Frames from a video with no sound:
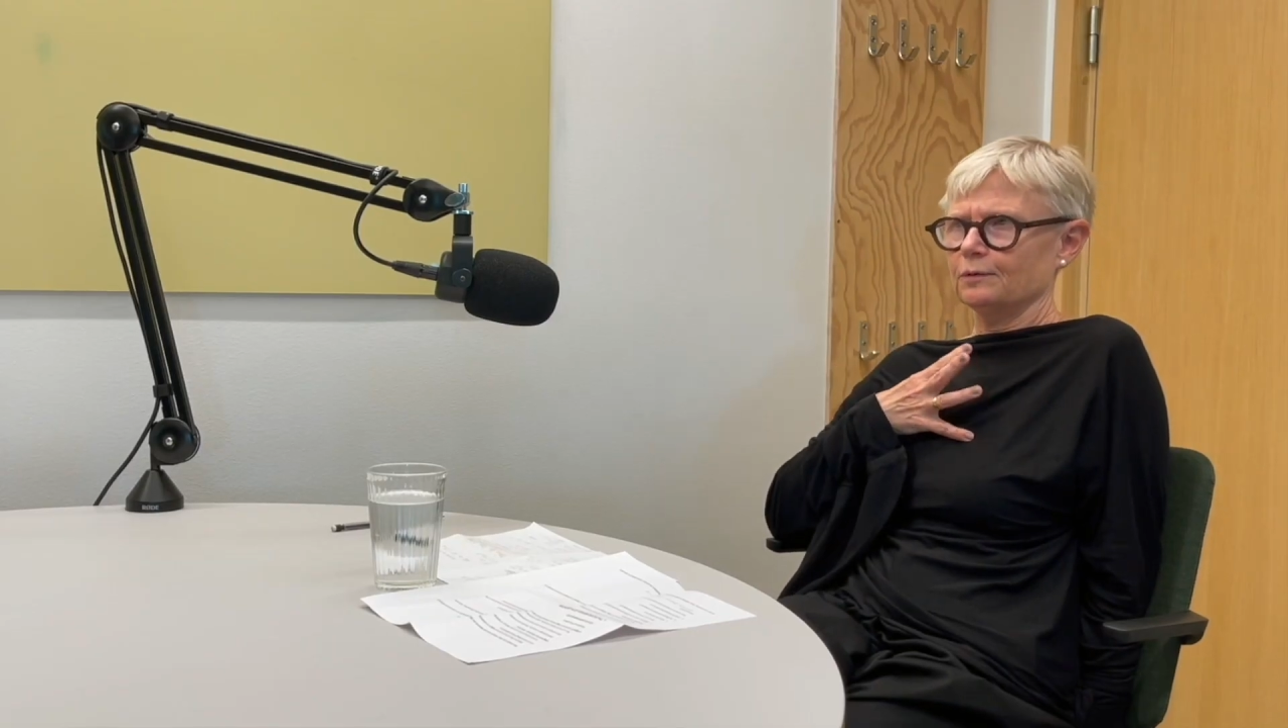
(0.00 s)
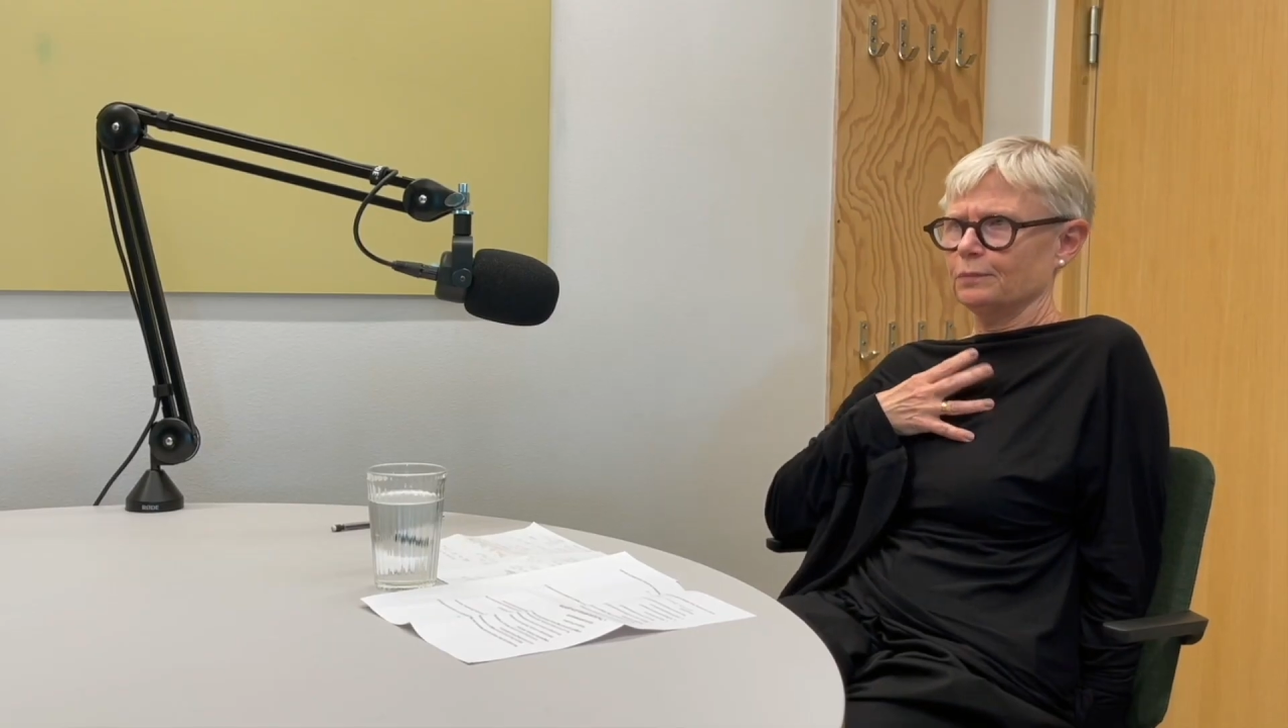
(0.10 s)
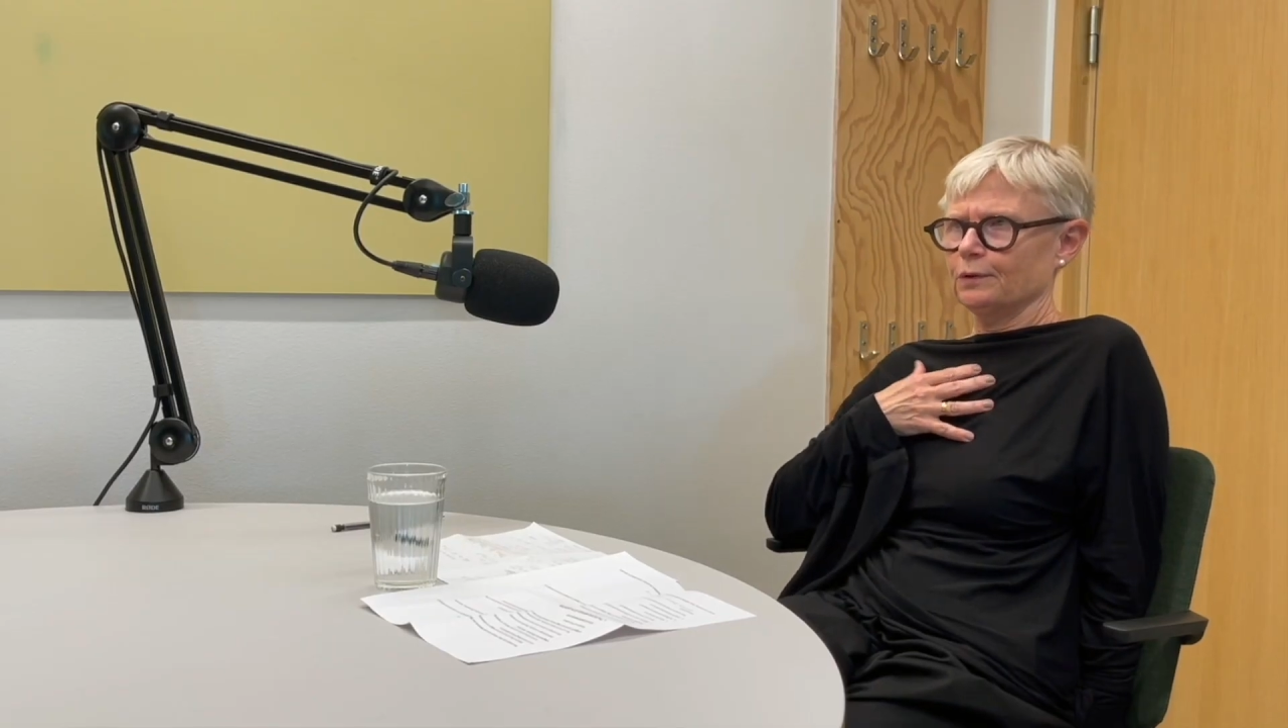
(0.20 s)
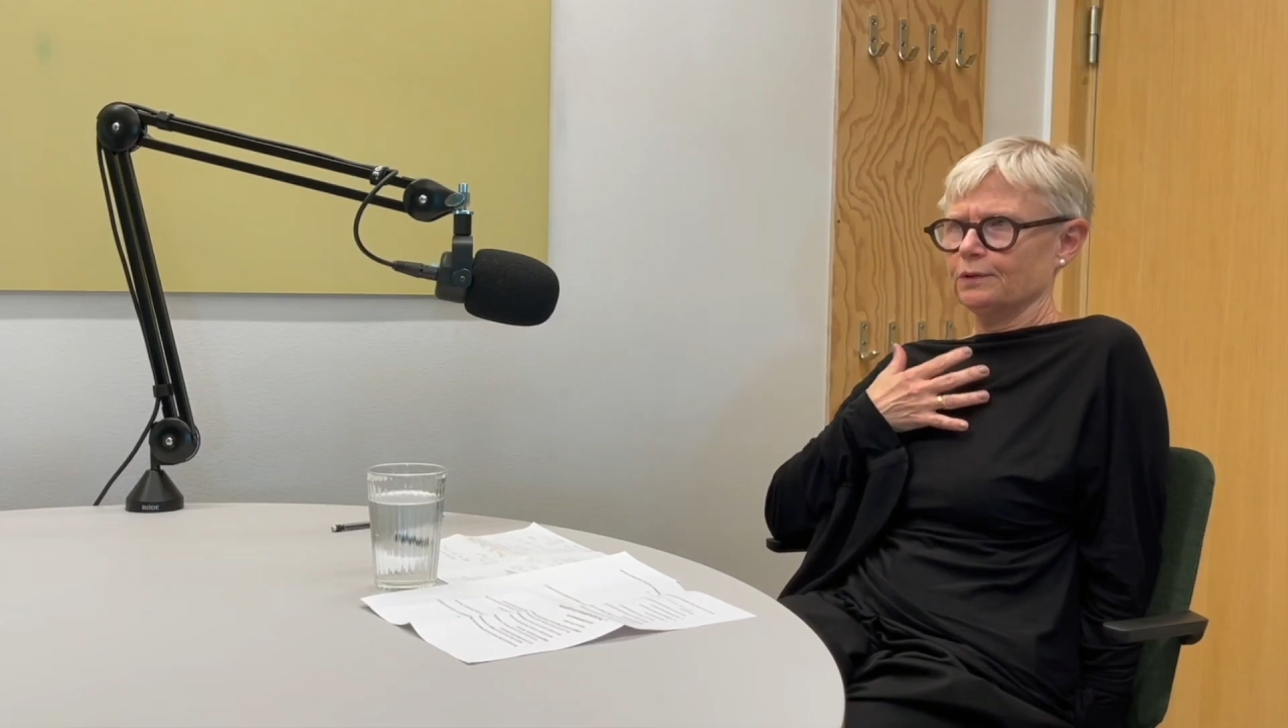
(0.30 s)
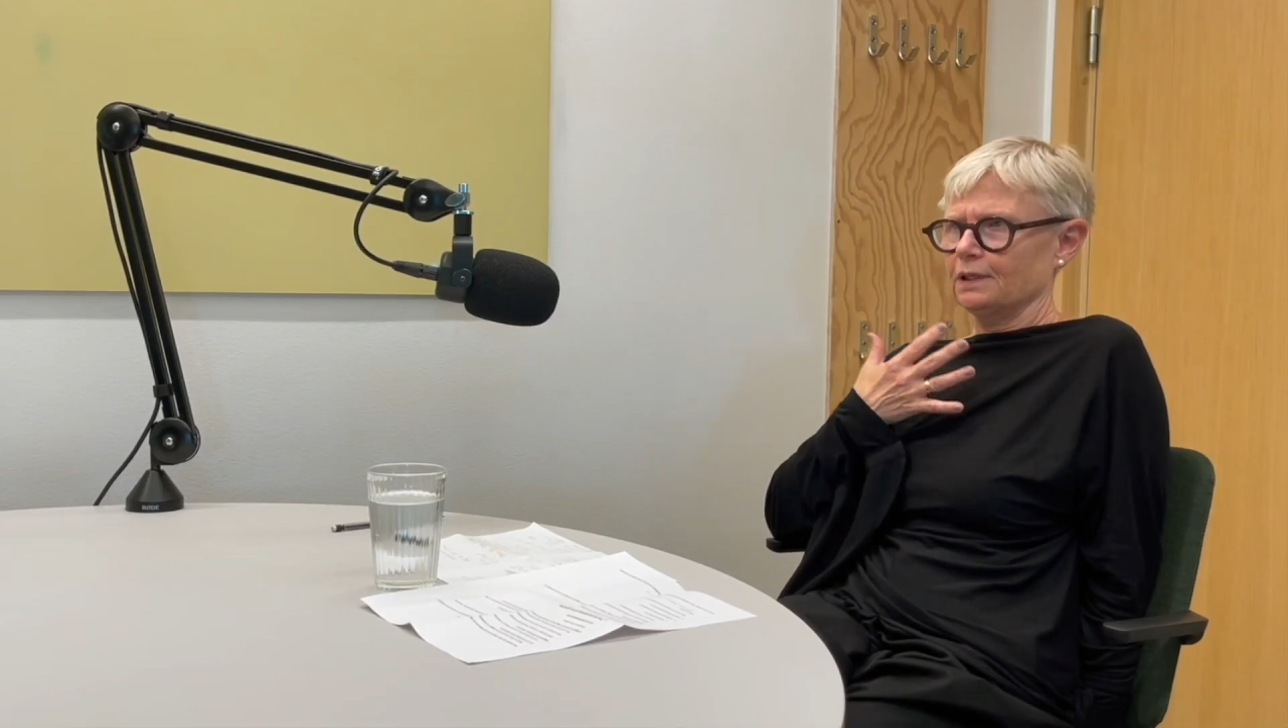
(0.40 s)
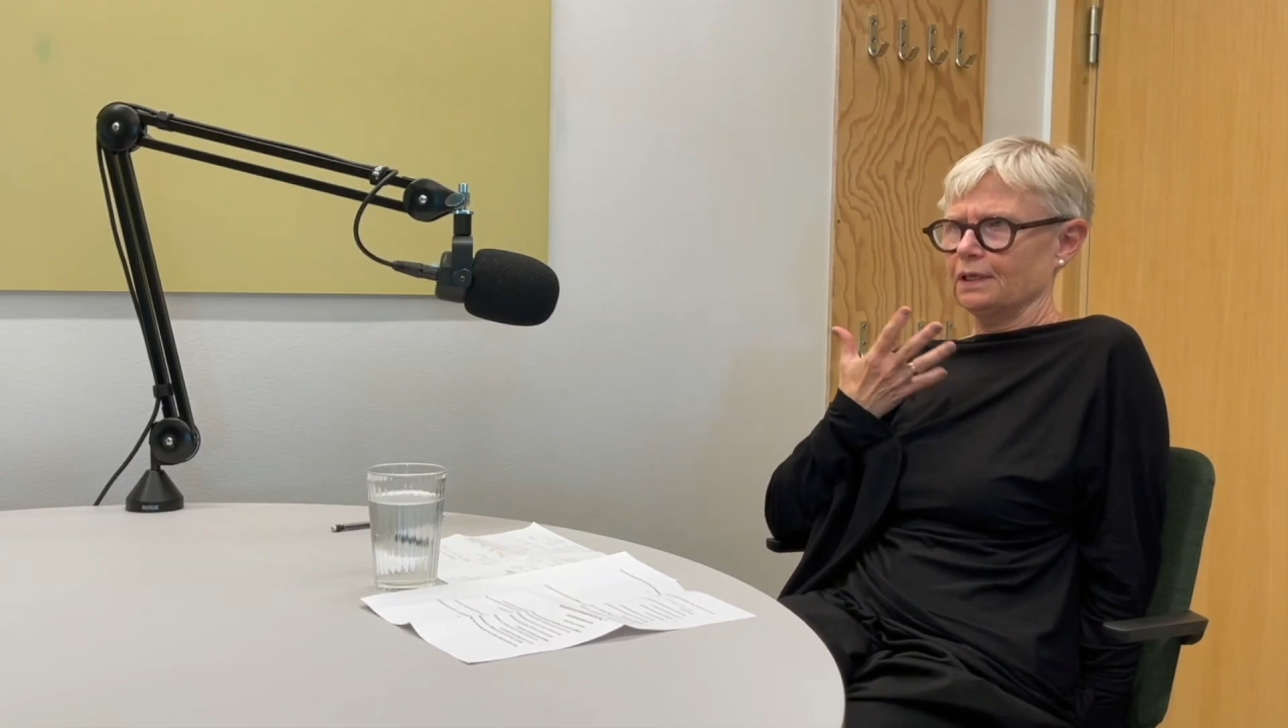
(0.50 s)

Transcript: body